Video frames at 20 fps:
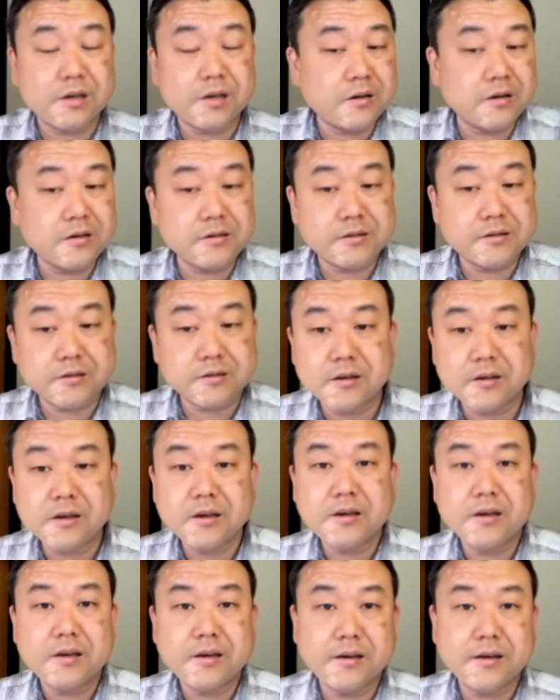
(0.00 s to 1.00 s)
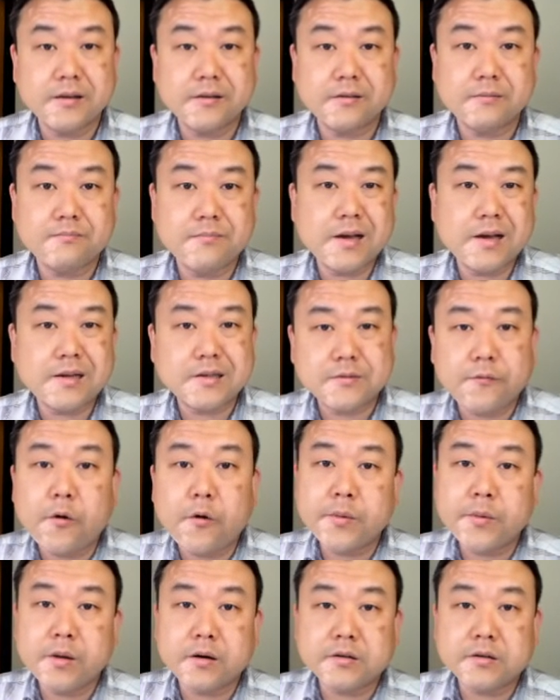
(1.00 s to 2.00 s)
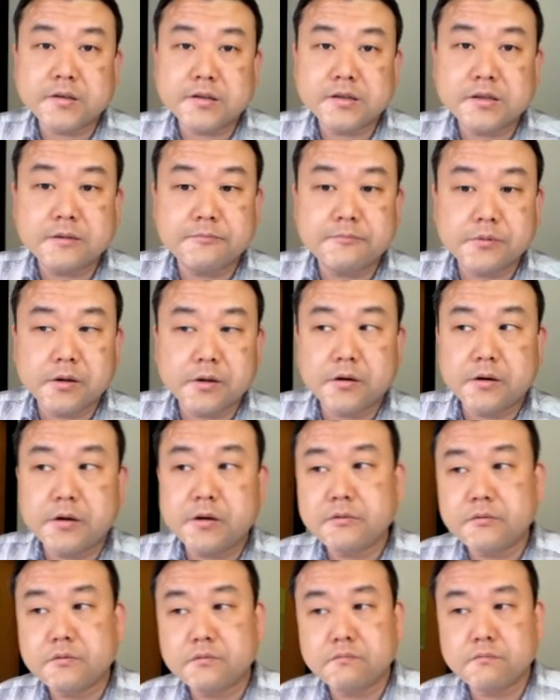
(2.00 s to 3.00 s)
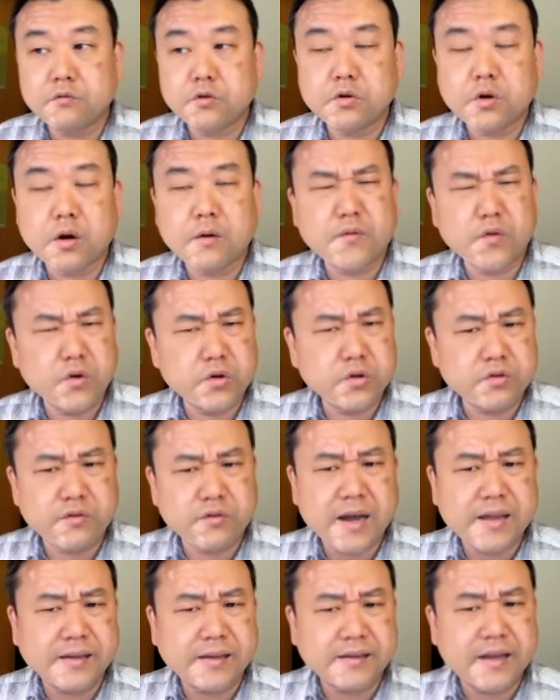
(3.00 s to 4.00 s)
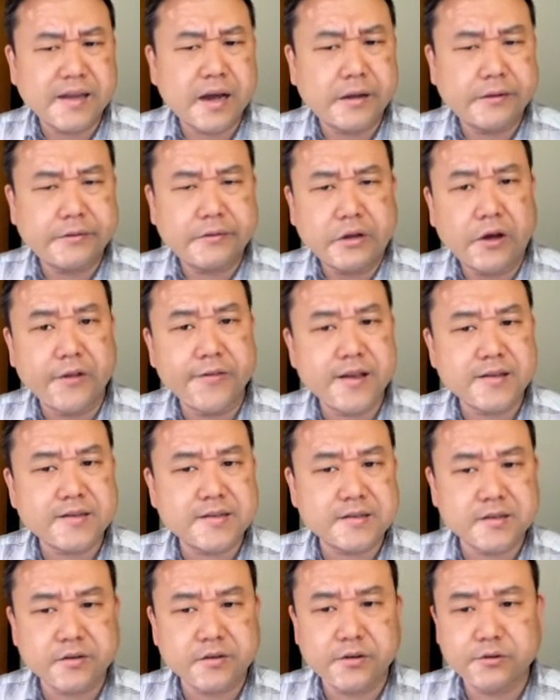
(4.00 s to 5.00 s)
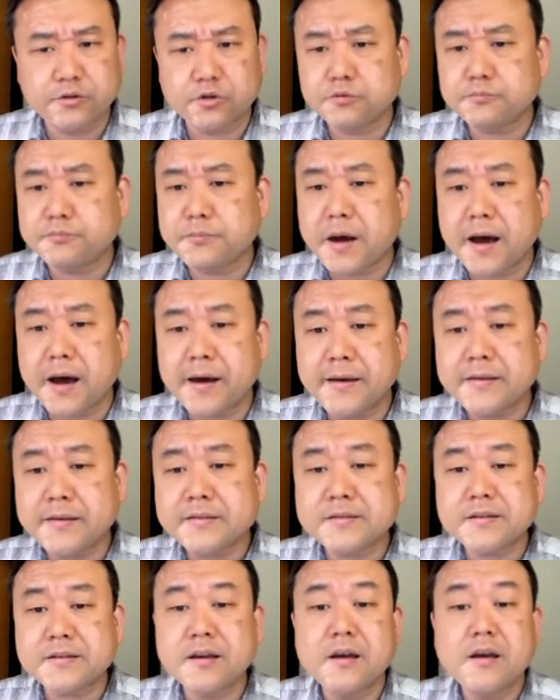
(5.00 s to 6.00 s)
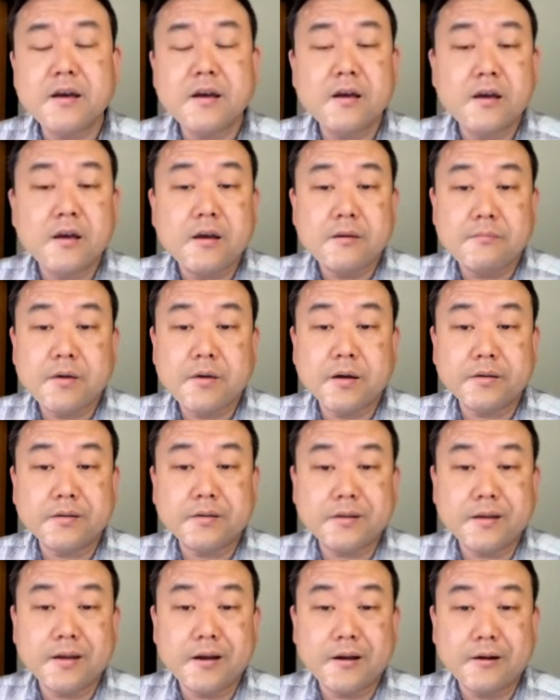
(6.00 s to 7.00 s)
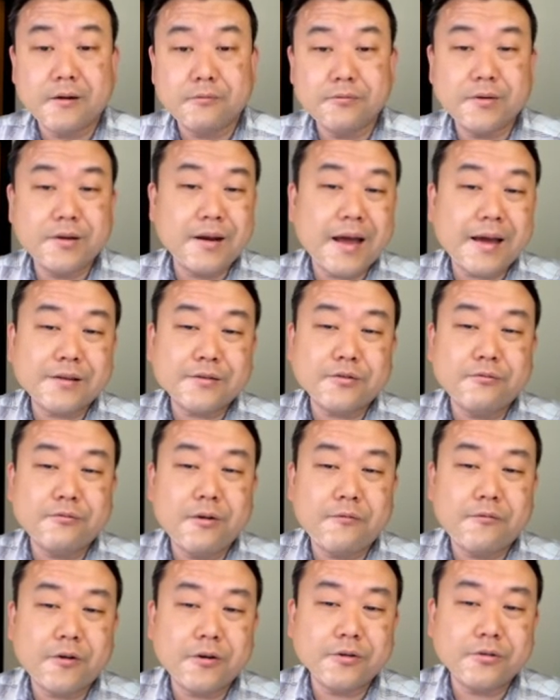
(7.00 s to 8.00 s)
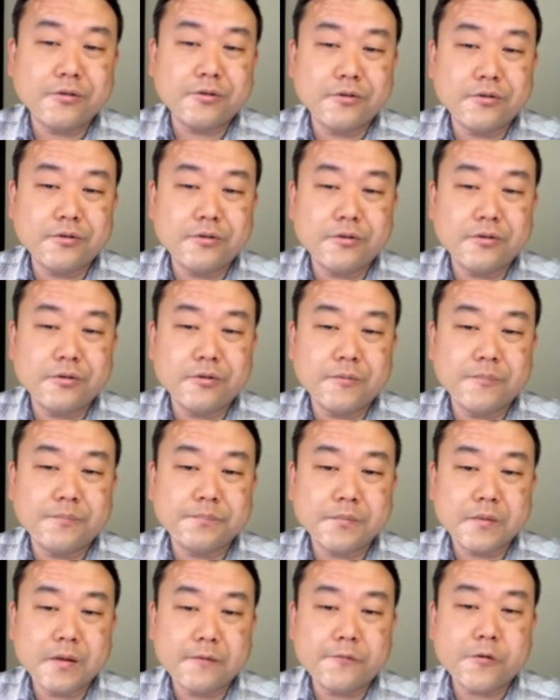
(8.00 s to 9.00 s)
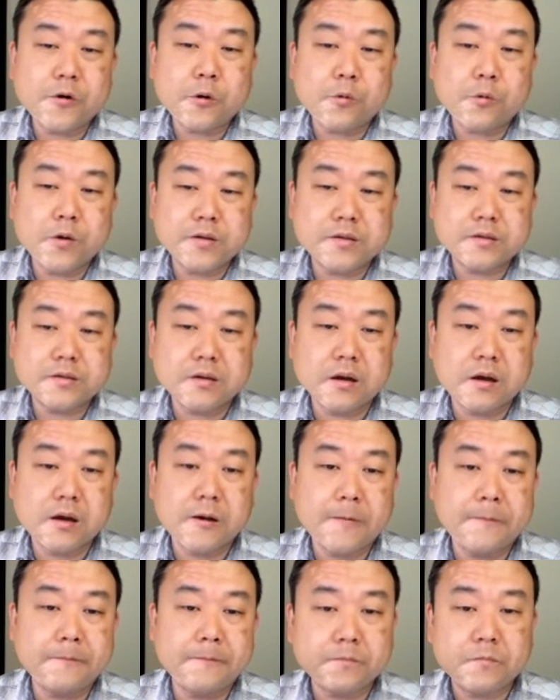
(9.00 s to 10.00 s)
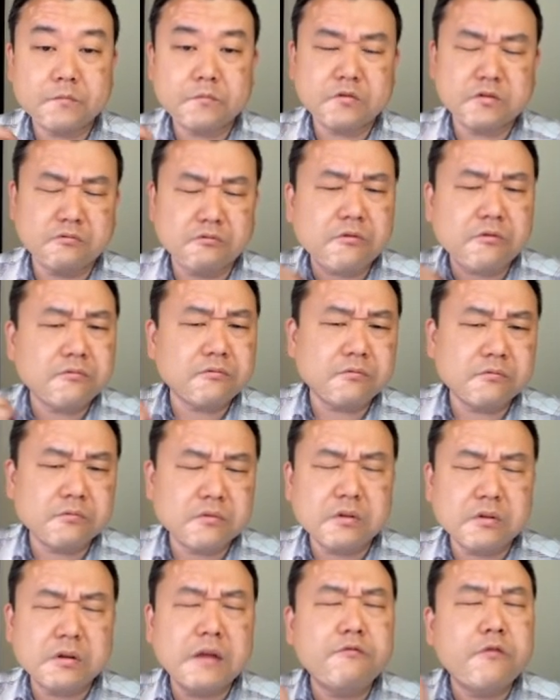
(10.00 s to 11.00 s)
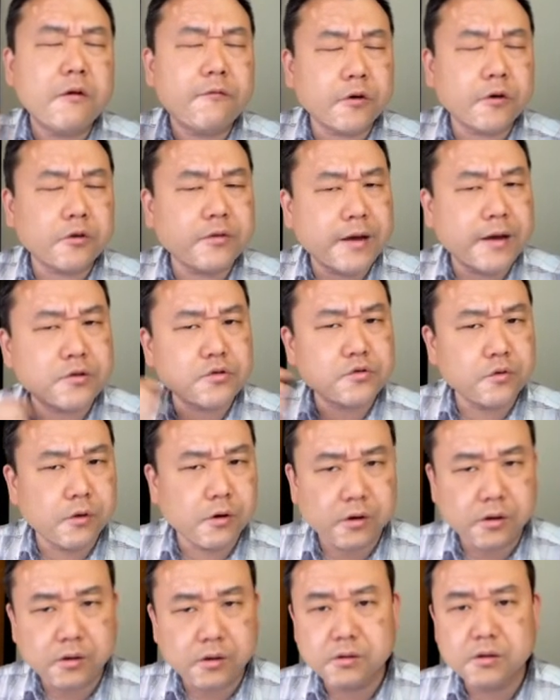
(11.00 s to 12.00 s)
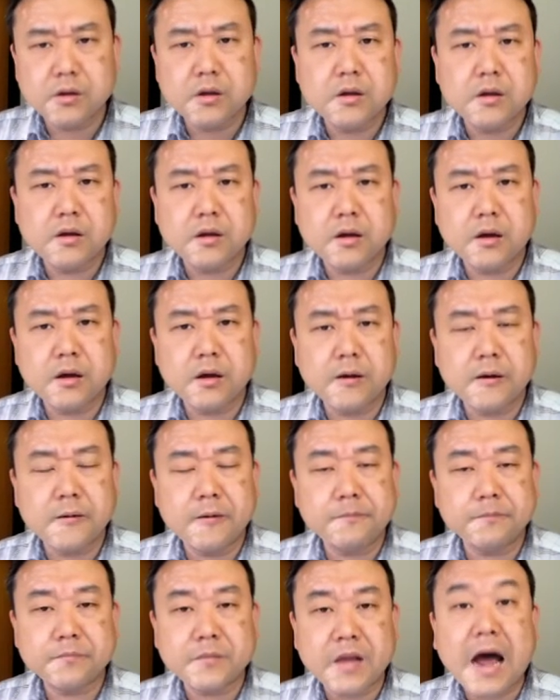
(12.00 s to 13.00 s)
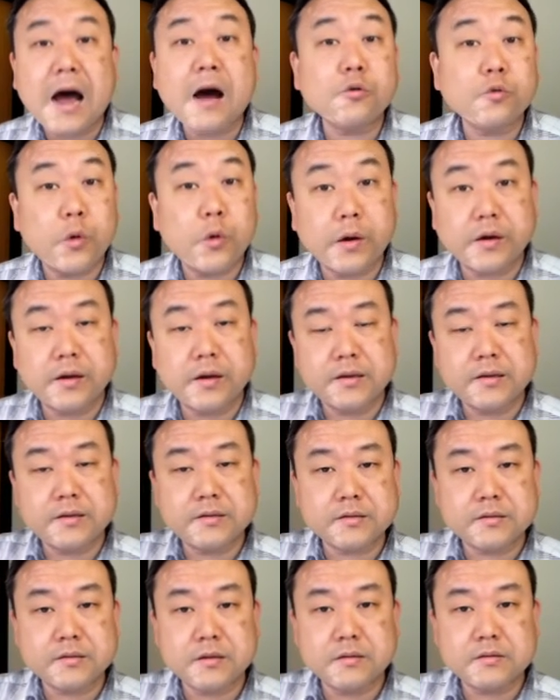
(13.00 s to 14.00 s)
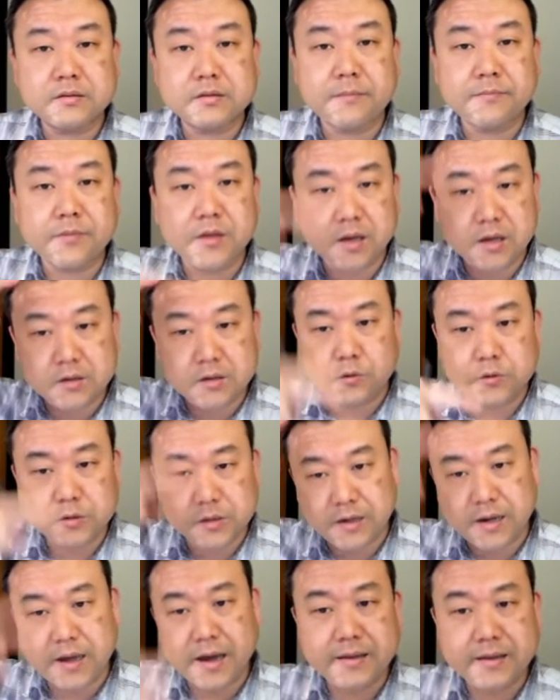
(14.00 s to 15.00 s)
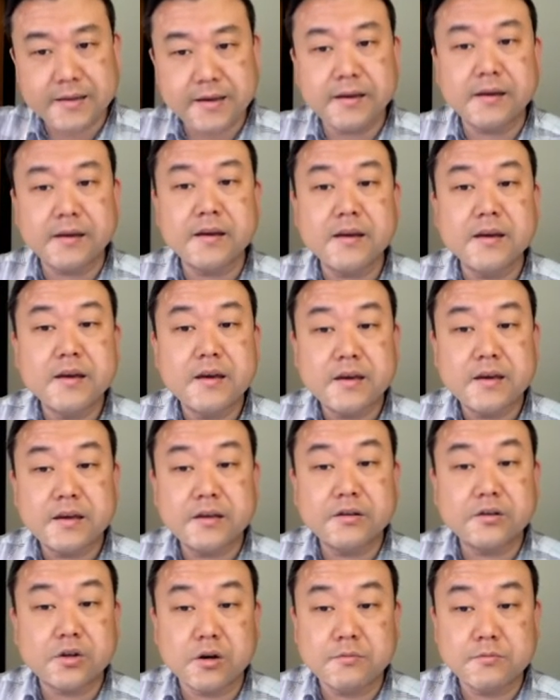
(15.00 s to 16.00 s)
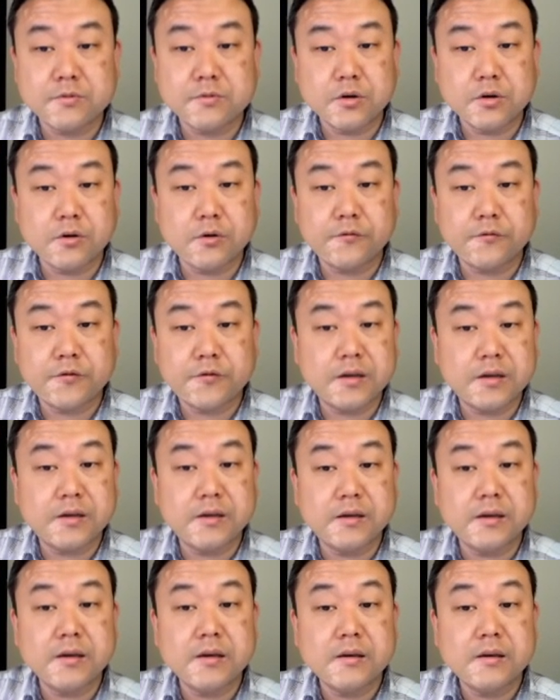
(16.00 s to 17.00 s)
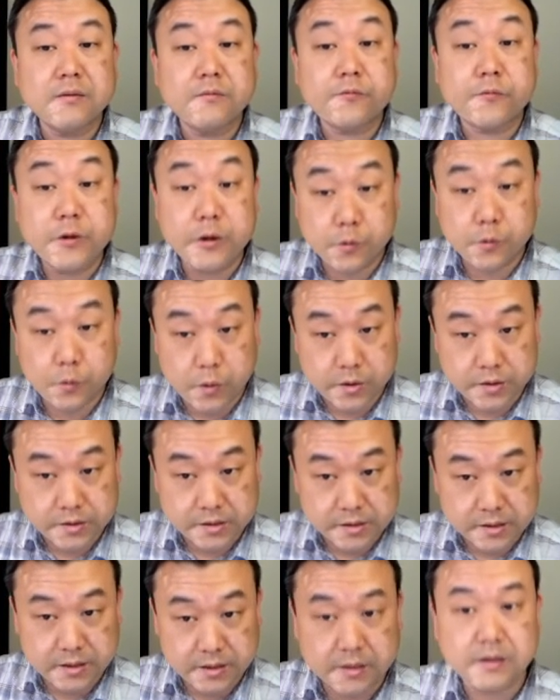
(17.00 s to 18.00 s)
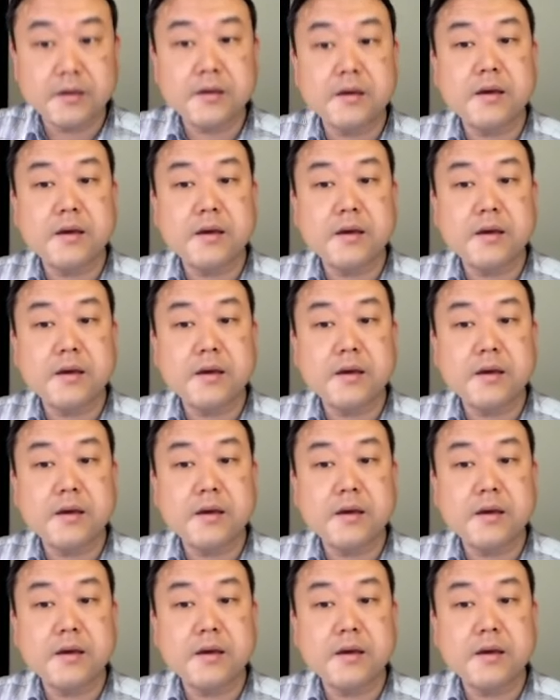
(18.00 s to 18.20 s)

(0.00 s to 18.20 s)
because it makes formulas simpler. You avoid writing down unnecessary 2 pi's. But uh, we like to refer to frequency, um, re refer to actual um, how quickly something is oscillating in terms of the frequency.